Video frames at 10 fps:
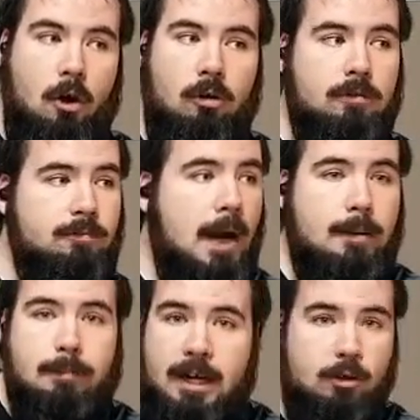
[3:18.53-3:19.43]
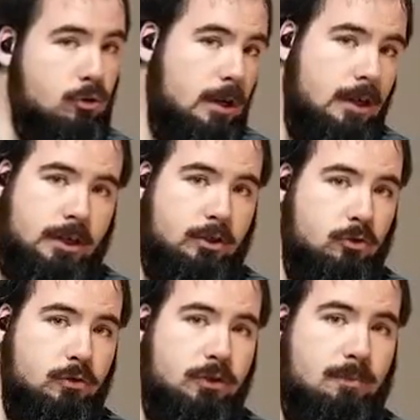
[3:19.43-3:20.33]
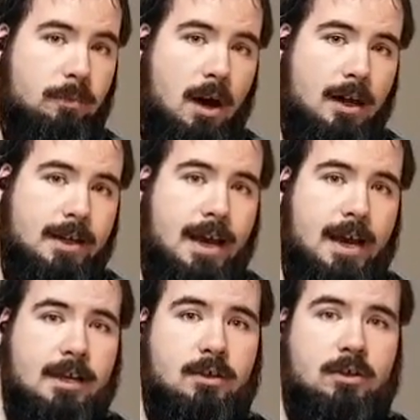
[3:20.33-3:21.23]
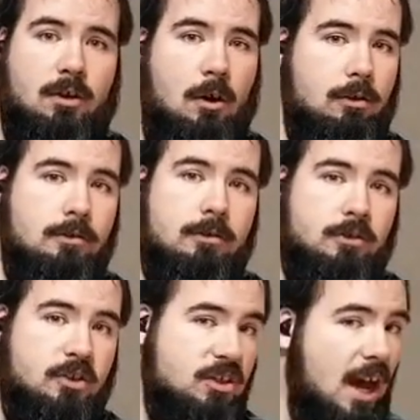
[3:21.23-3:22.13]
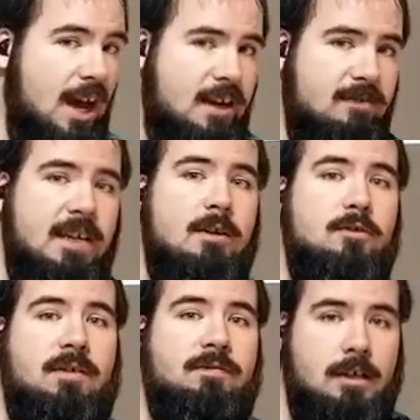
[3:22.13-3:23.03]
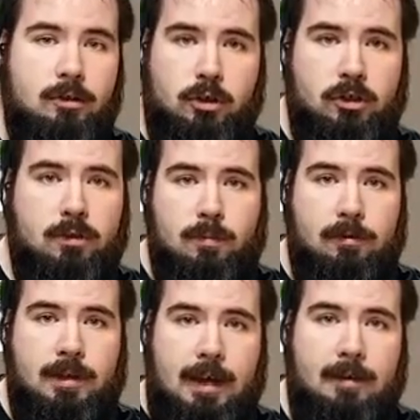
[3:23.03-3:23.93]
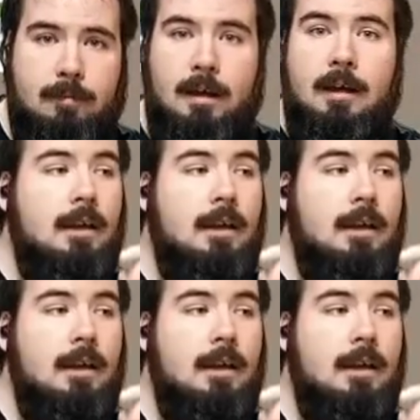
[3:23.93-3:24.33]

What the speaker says: All of my Patreon exclusive podcasts, all the little side videos I've done just for them,